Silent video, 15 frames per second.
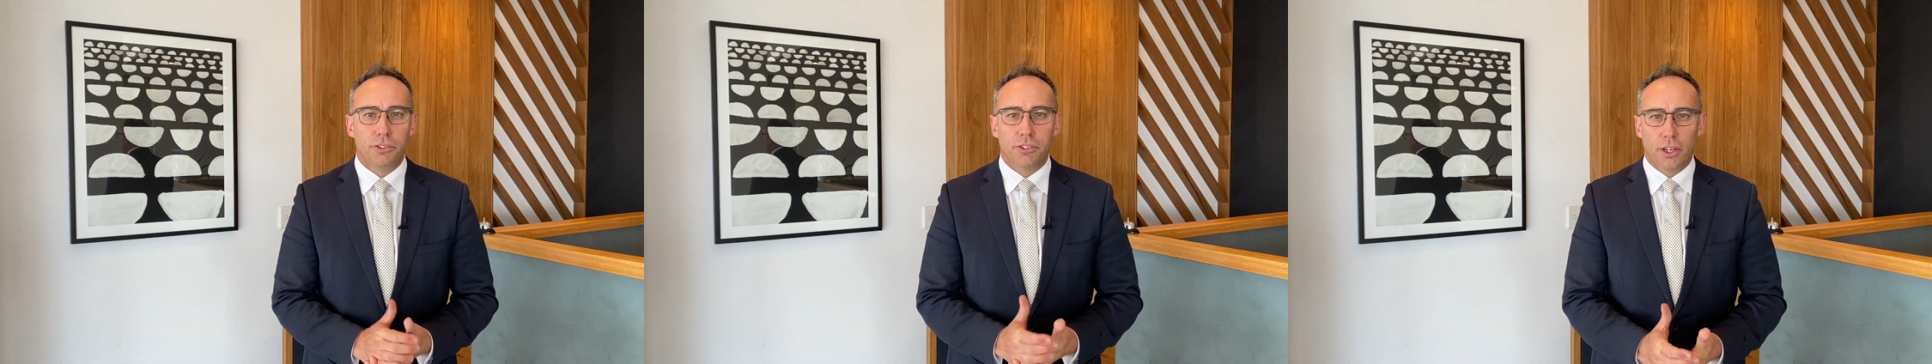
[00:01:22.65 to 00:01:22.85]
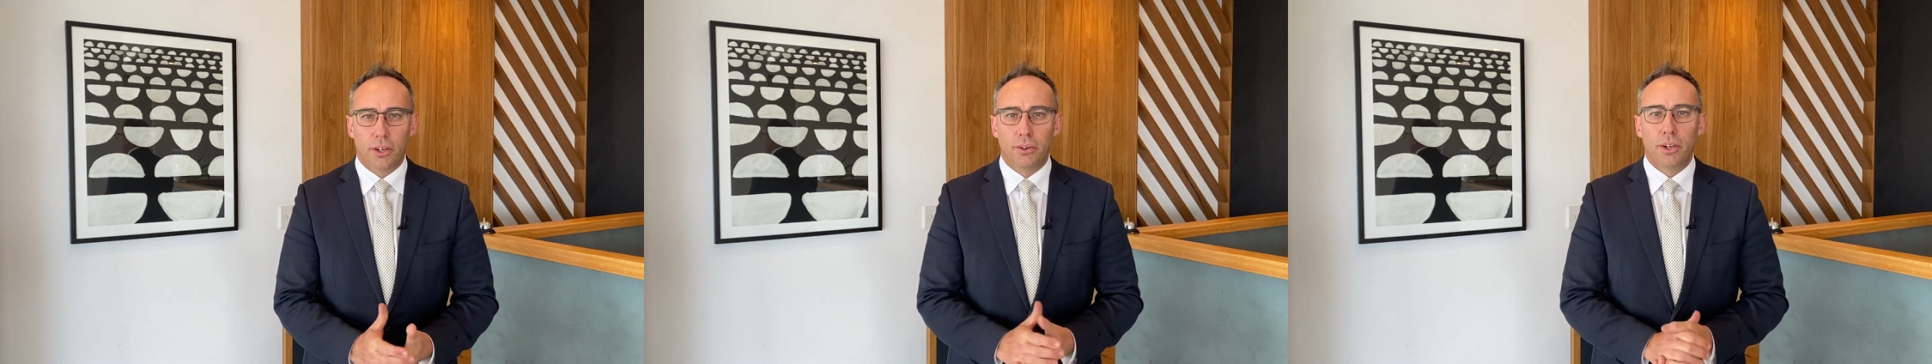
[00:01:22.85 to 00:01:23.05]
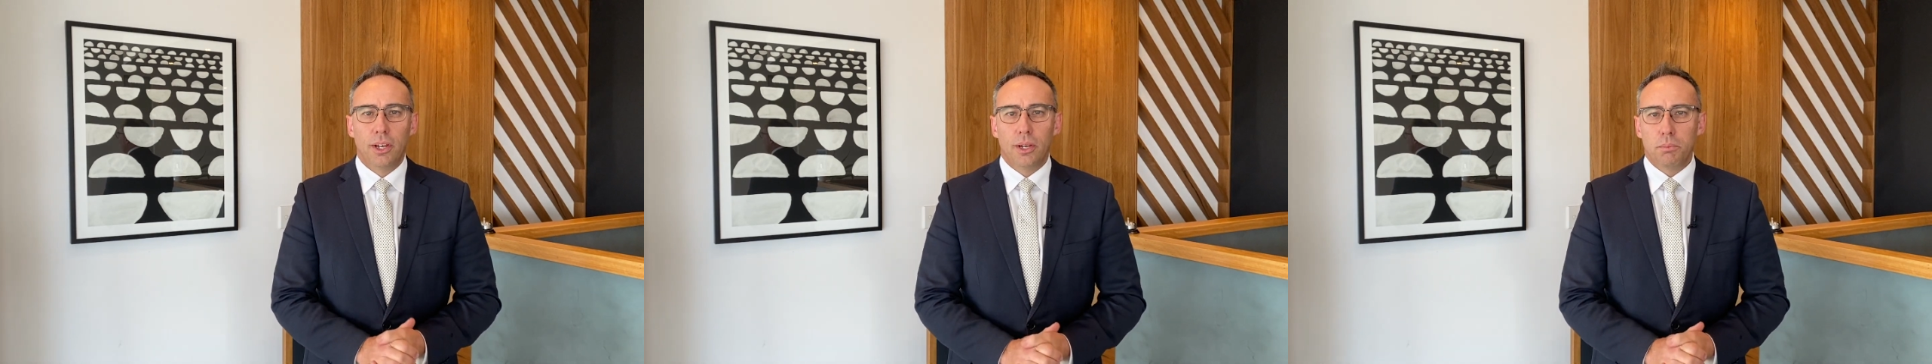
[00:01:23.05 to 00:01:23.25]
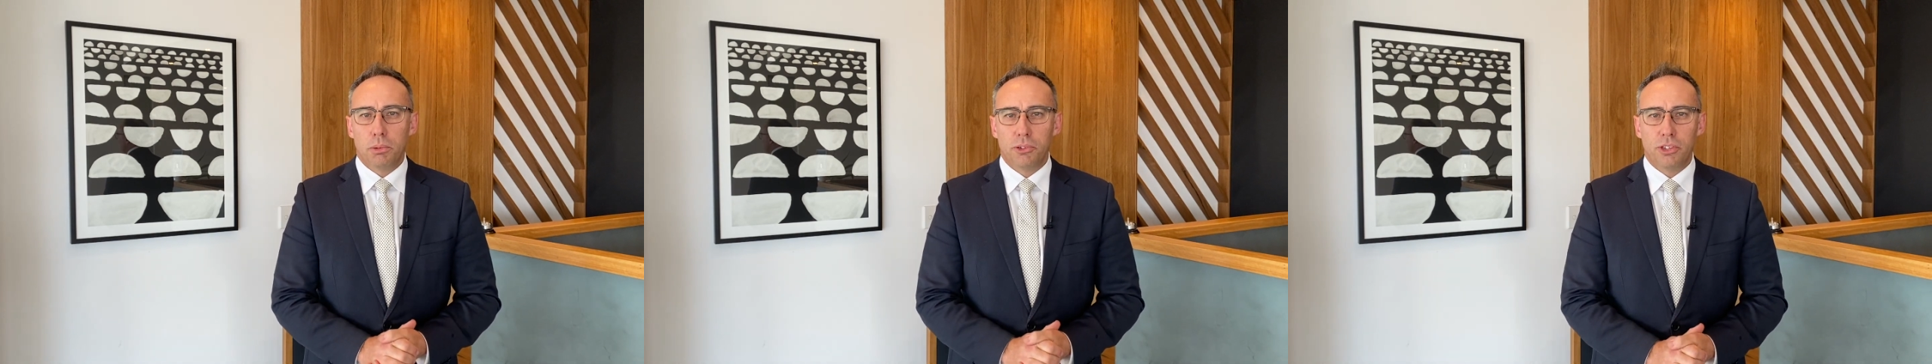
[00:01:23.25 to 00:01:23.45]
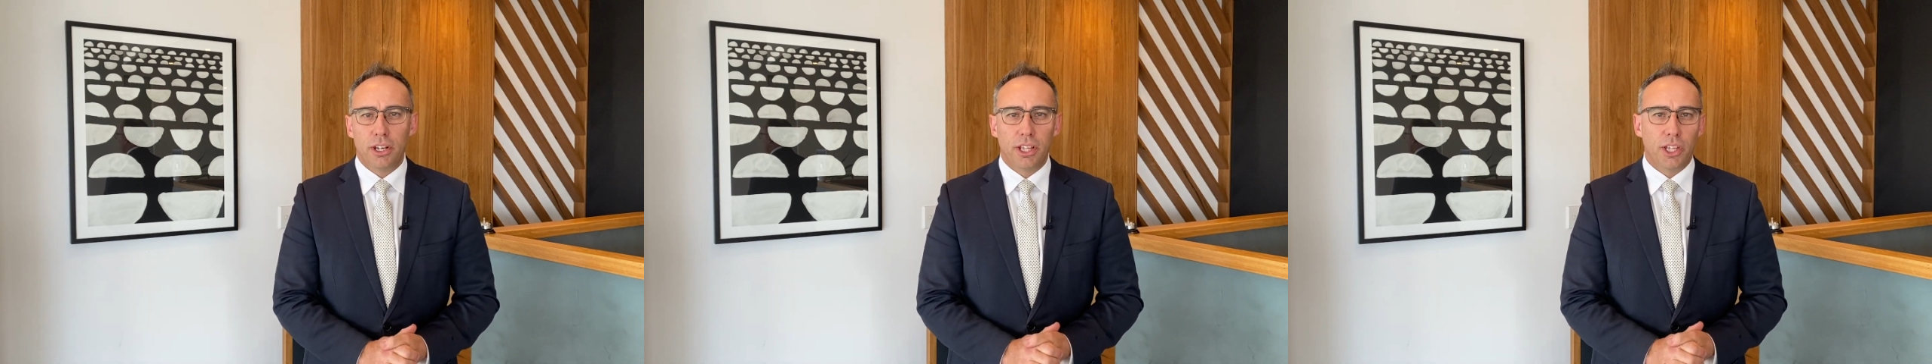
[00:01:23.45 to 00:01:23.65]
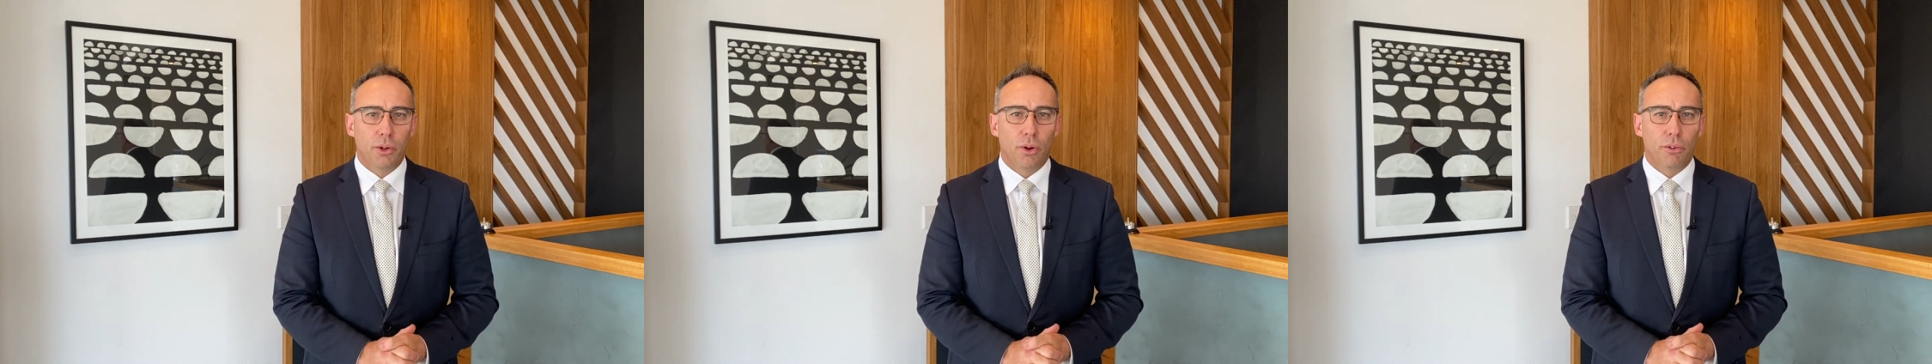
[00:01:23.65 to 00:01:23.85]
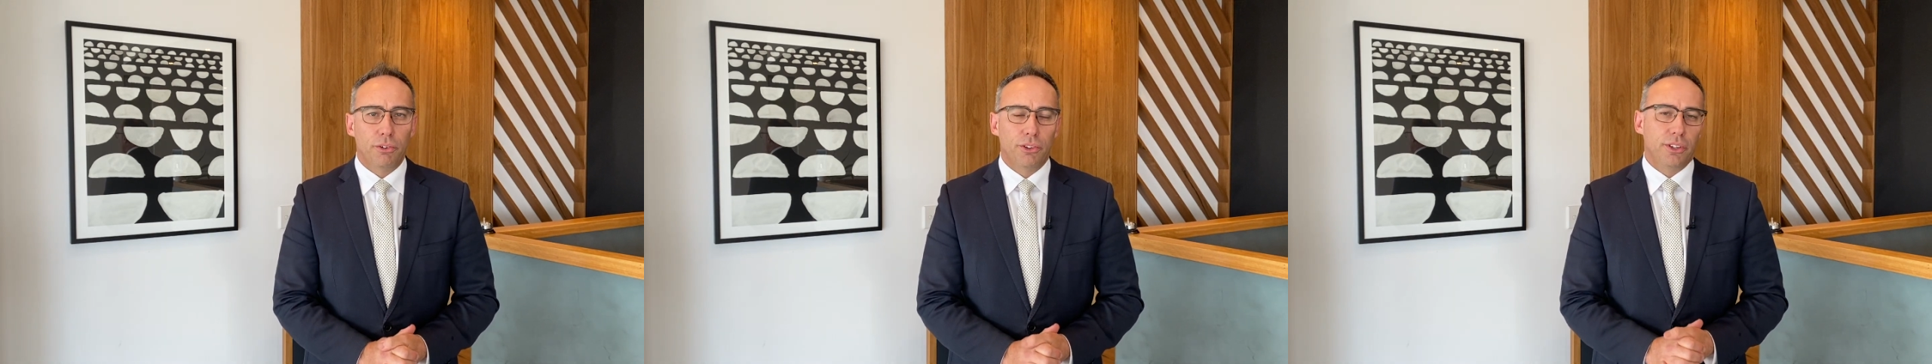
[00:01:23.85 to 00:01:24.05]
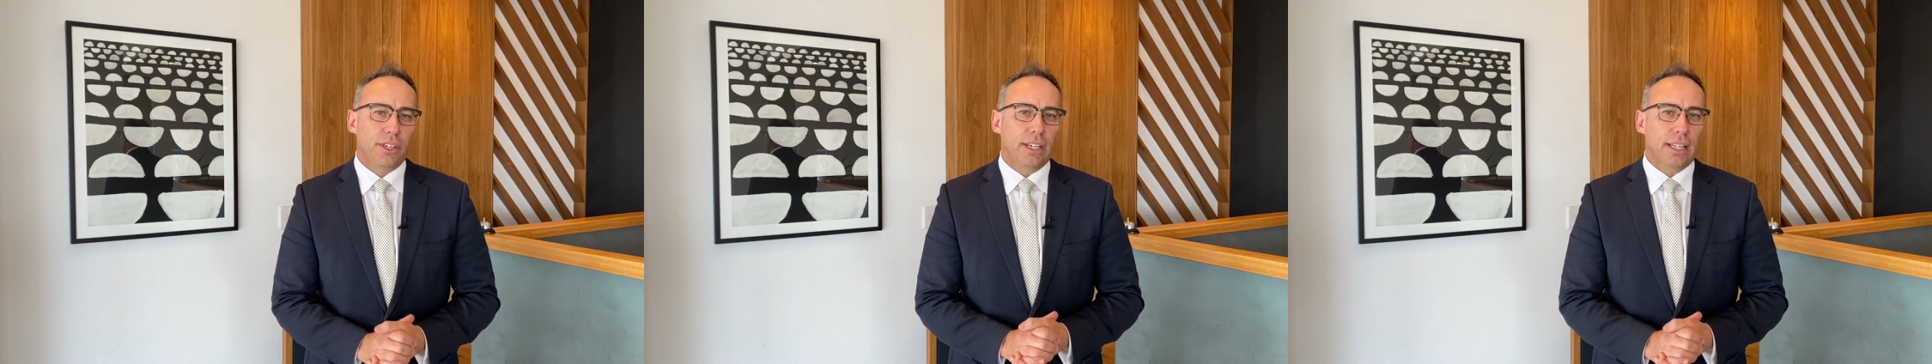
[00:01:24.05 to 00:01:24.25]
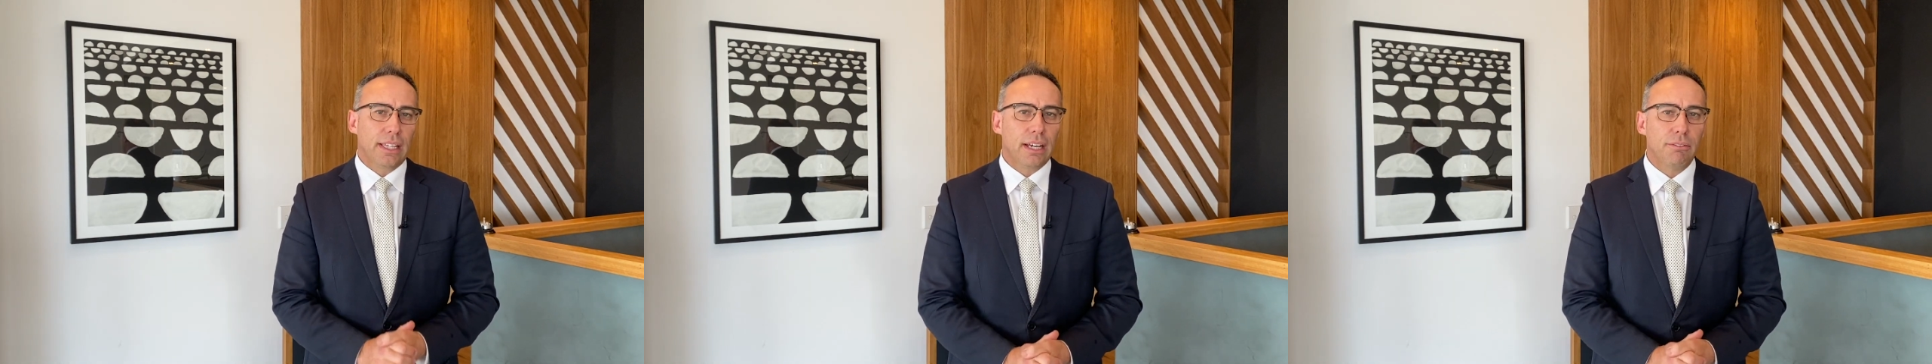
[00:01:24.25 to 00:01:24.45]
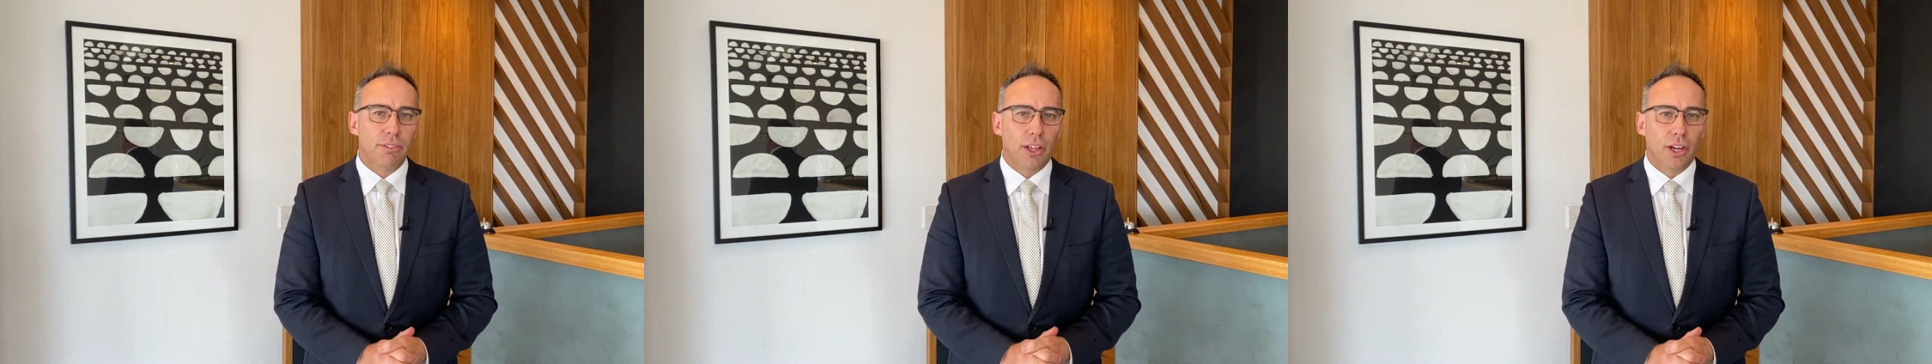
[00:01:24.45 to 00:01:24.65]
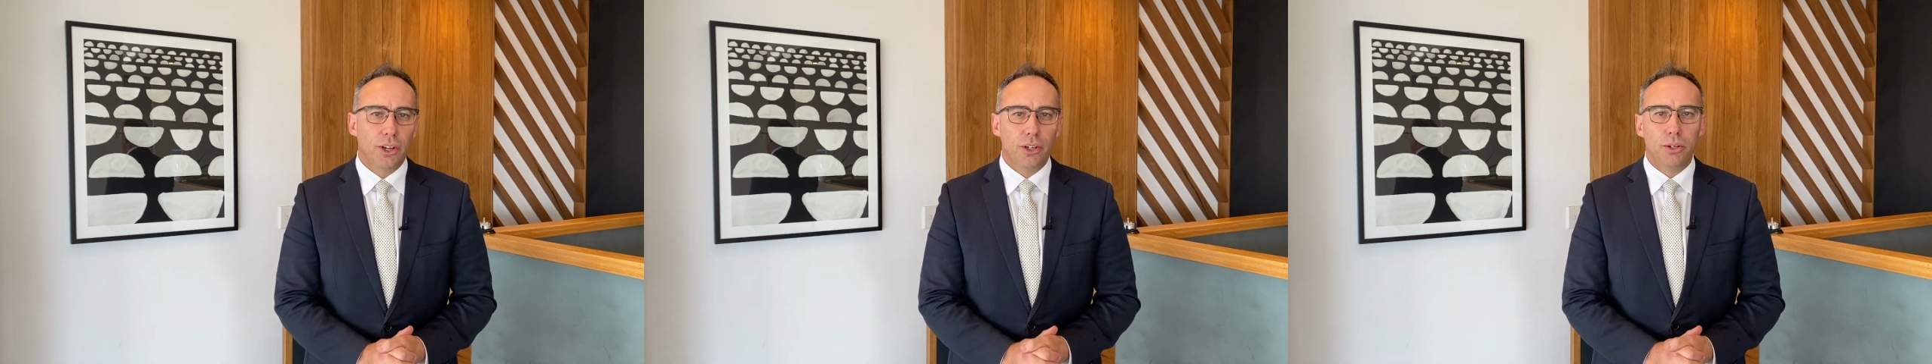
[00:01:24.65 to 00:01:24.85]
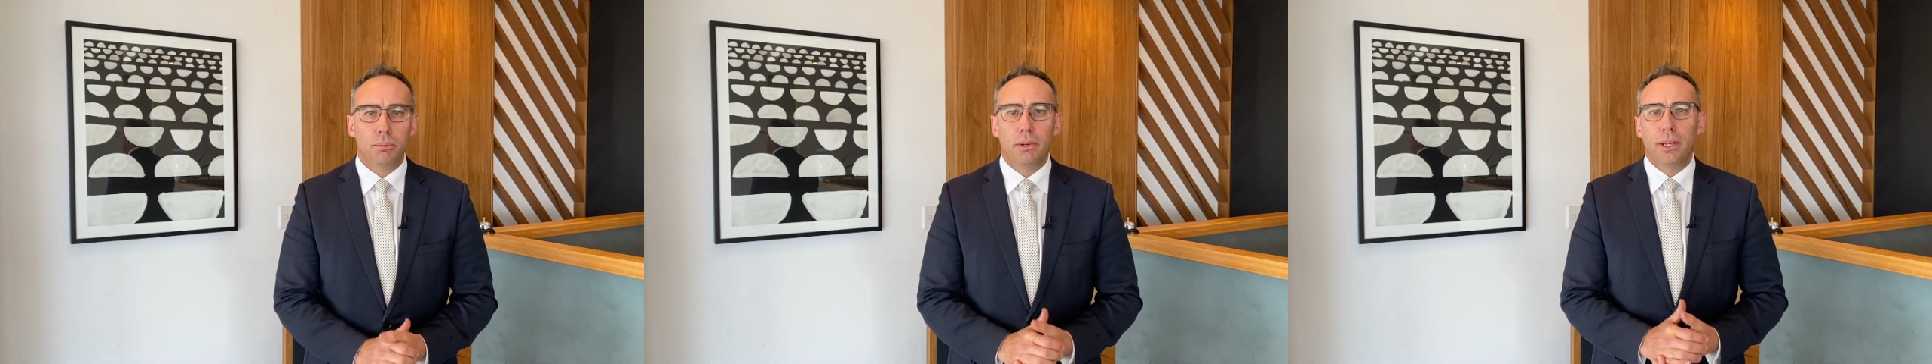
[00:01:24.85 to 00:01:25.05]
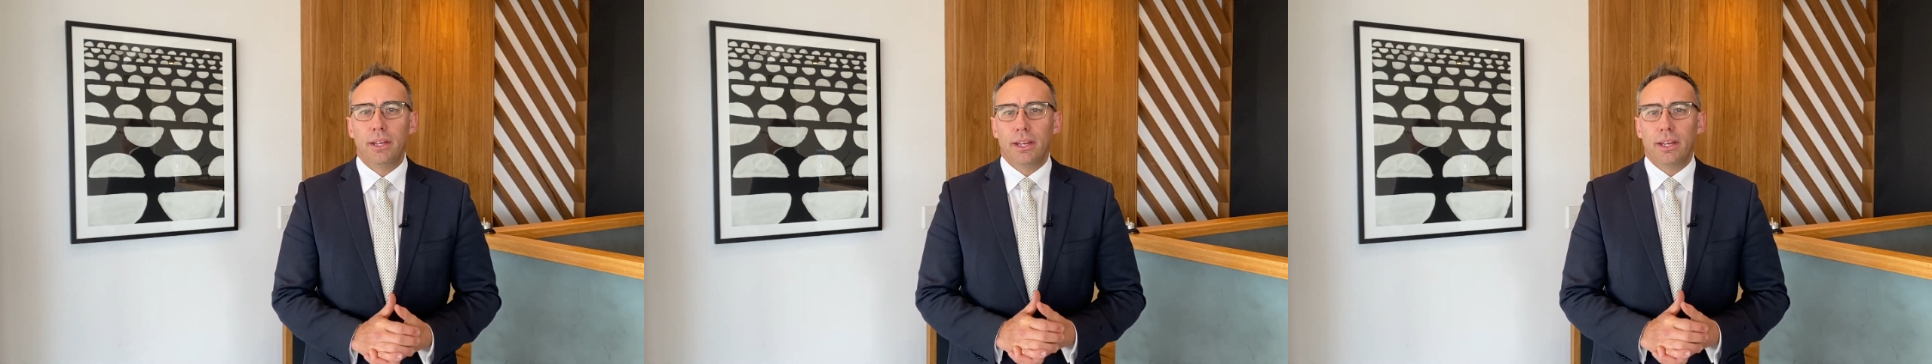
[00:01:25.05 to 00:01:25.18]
So presenting your offer that you love the home